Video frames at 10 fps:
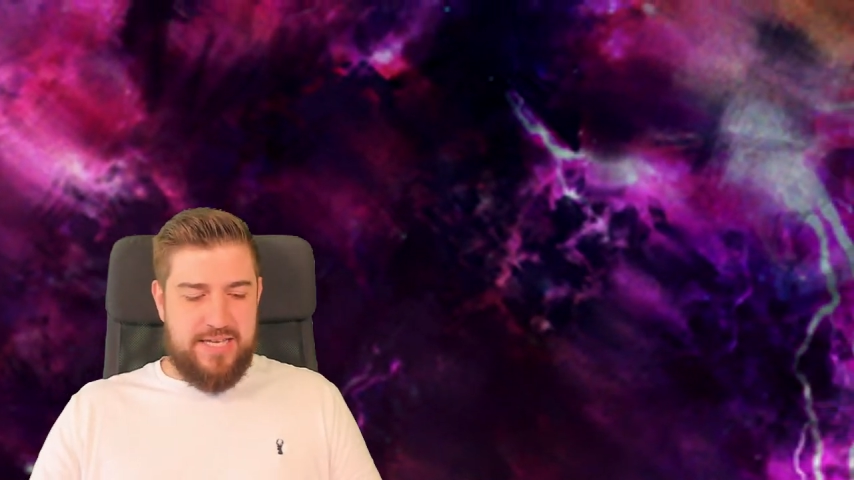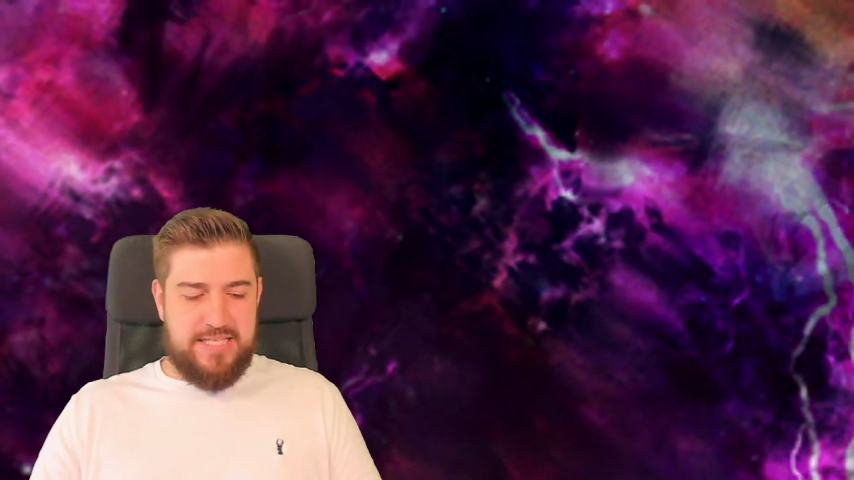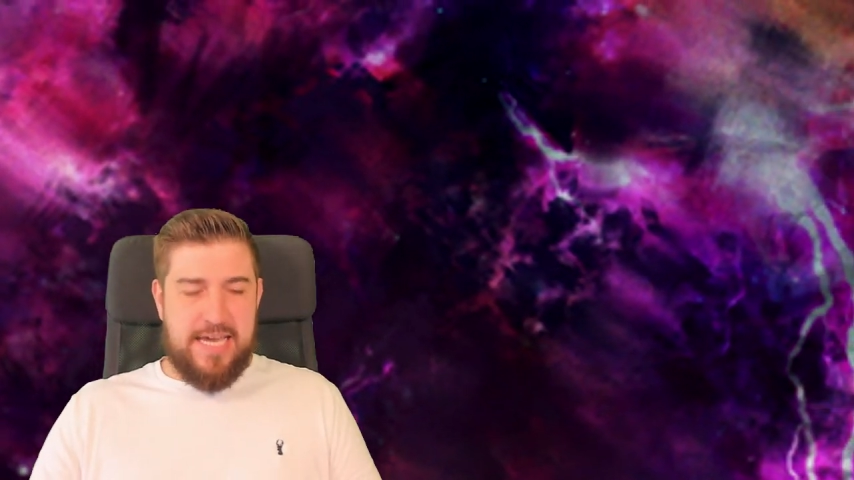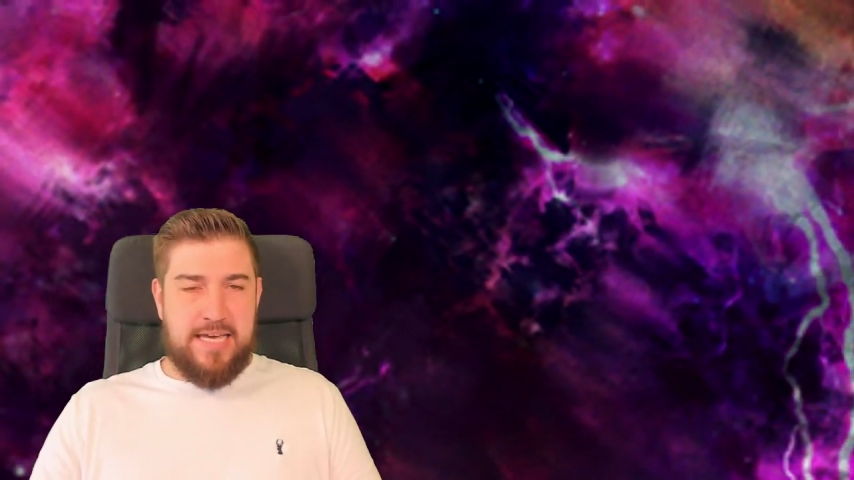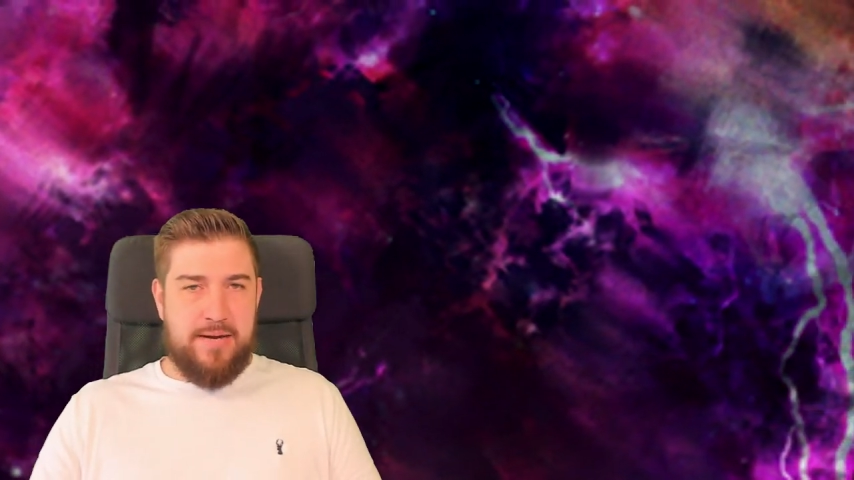you're
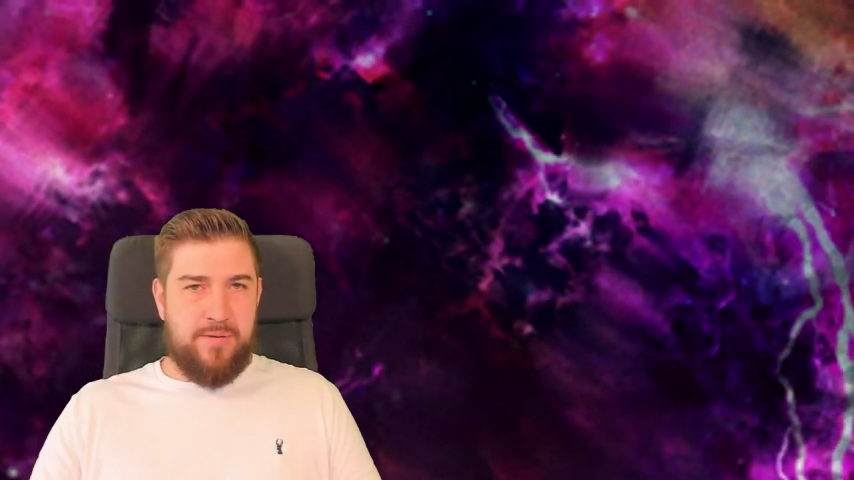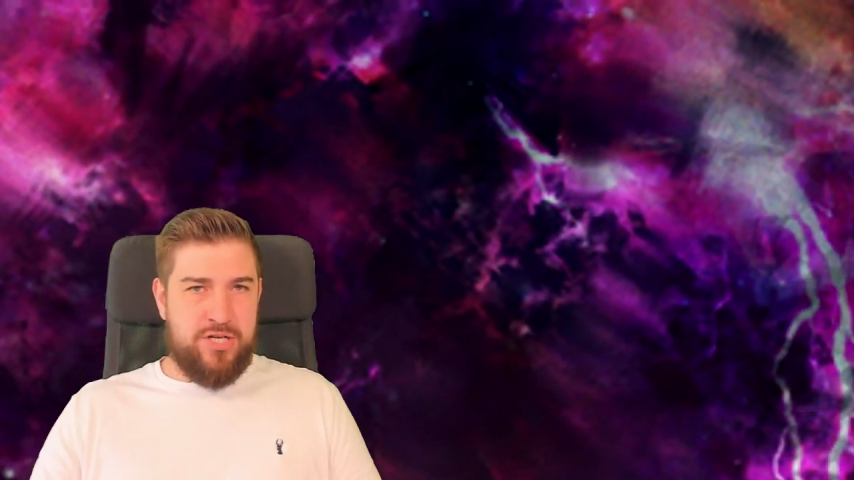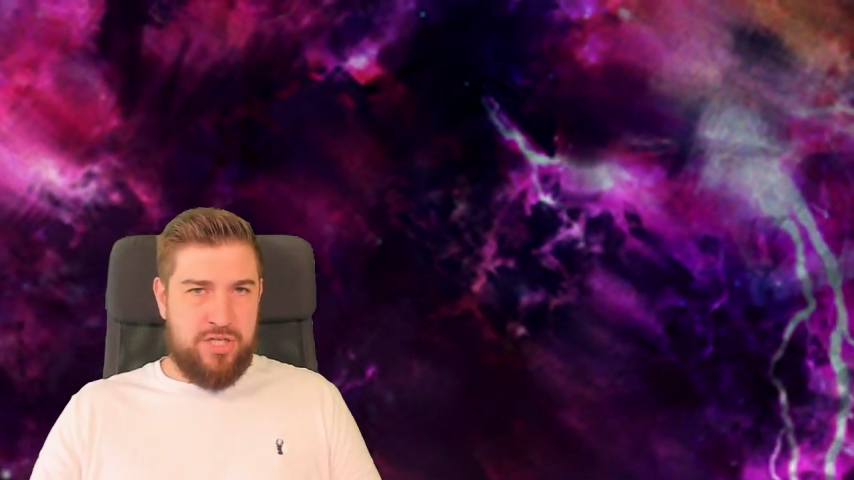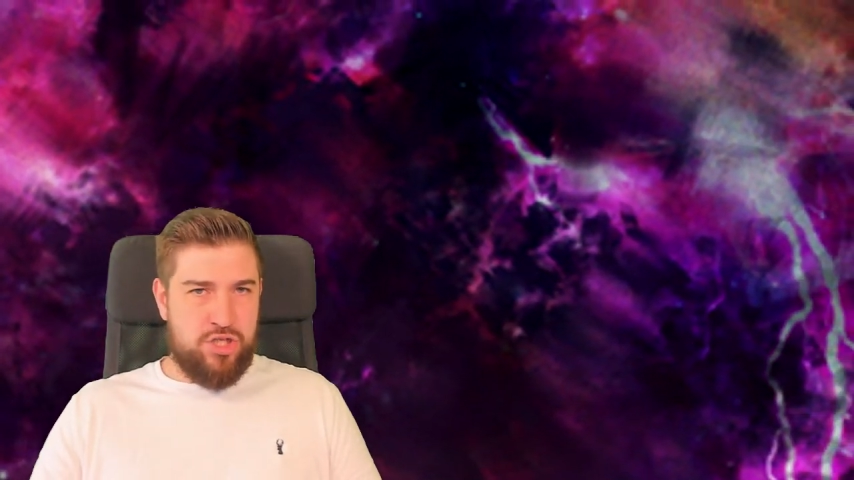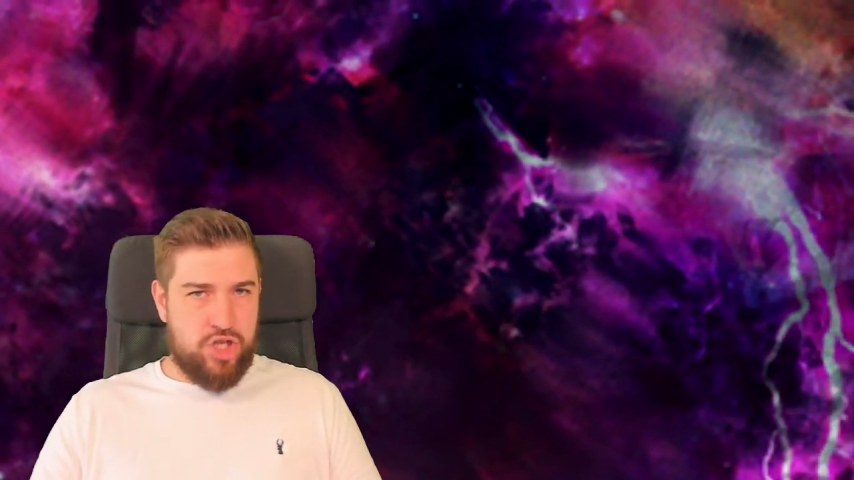taking him
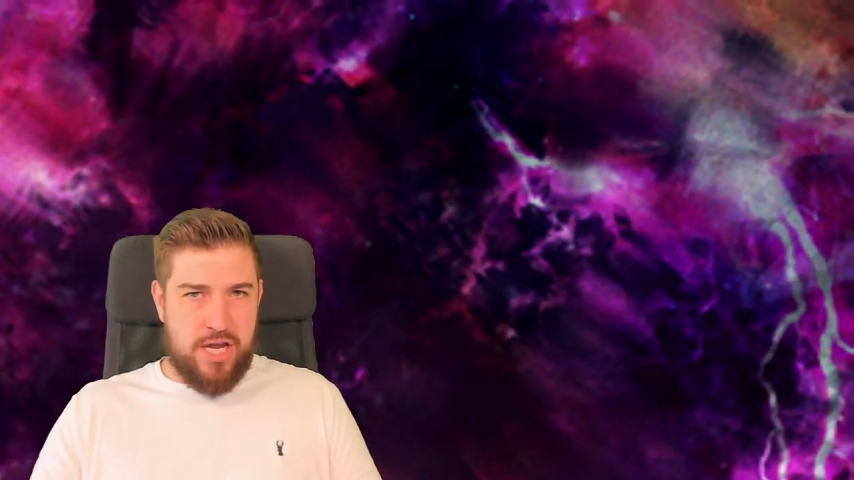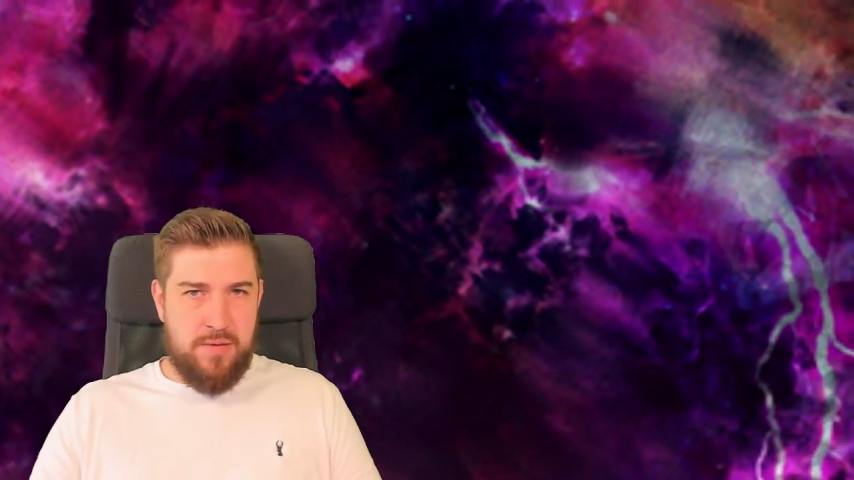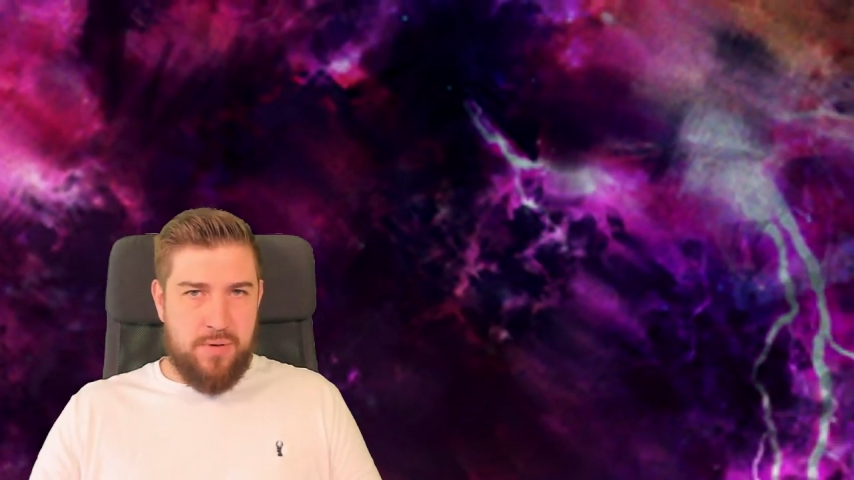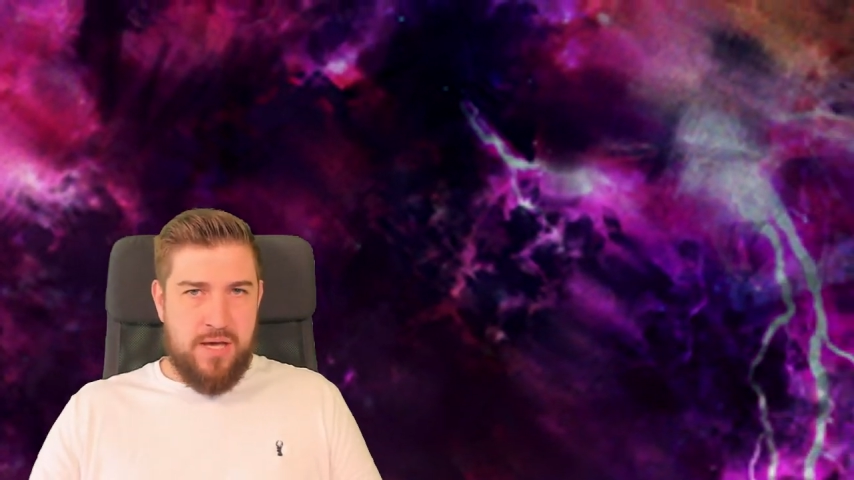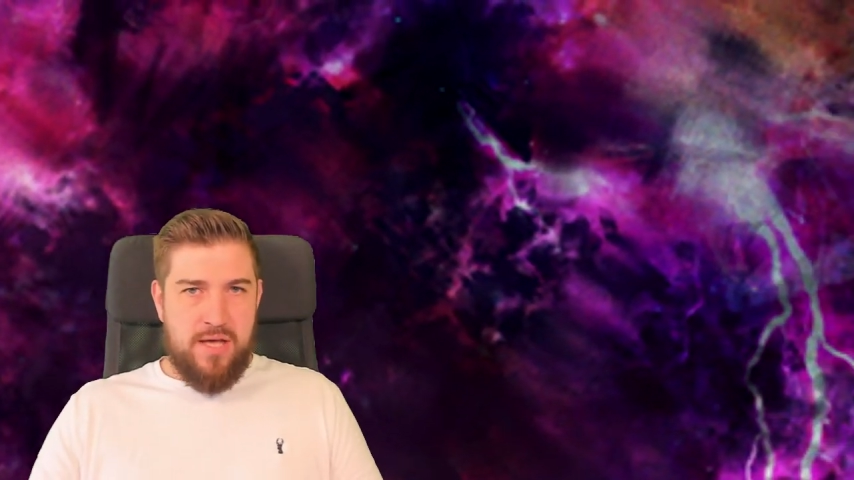because he's
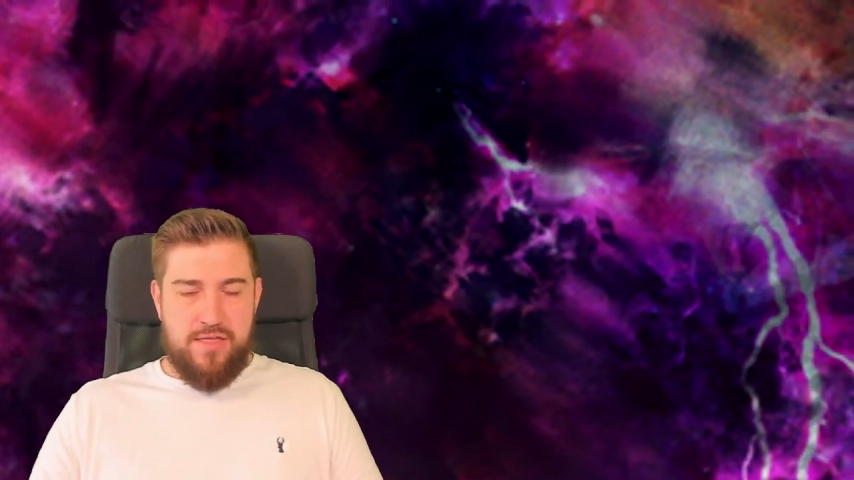cheap.